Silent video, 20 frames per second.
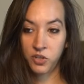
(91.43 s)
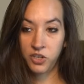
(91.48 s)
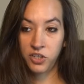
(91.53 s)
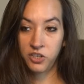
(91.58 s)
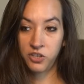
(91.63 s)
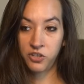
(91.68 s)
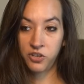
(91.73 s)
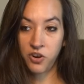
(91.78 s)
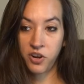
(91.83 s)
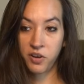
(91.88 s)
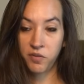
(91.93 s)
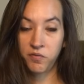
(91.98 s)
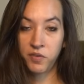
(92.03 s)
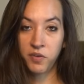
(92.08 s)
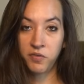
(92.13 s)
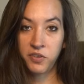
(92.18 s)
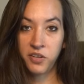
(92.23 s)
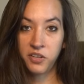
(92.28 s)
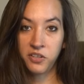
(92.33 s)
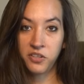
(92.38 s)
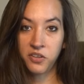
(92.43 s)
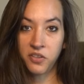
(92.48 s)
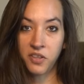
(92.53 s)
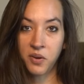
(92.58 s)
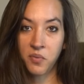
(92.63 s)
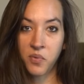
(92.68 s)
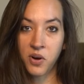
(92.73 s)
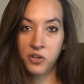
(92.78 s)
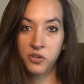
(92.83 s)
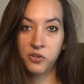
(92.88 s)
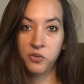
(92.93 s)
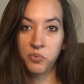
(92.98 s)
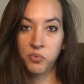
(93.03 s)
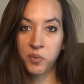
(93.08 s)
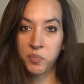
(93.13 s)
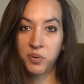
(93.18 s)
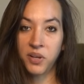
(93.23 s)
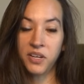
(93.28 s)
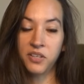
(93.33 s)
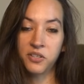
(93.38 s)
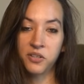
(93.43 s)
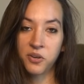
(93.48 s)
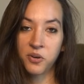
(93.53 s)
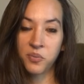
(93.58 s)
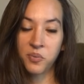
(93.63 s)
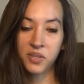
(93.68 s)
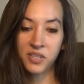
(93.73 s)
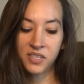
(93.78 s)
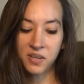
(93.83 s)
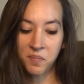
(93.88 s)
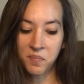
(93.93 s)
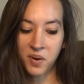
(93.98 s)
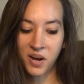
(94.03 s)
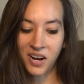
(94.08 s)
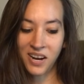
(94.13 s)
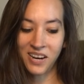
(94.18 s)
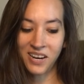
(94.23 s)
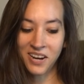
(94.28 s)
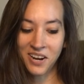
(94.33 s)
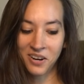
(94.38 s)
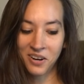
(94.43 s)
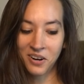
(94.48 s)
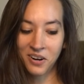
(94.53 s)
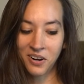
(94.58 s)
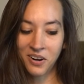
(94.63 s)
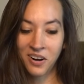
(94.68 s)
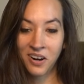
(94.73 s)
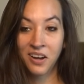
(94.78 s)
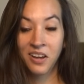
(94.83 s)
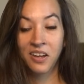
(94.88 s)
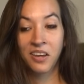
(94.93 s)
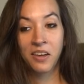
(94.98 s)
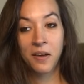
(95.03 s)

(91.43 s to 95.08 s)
She's turning 50, so they want to replace her with somebody younger.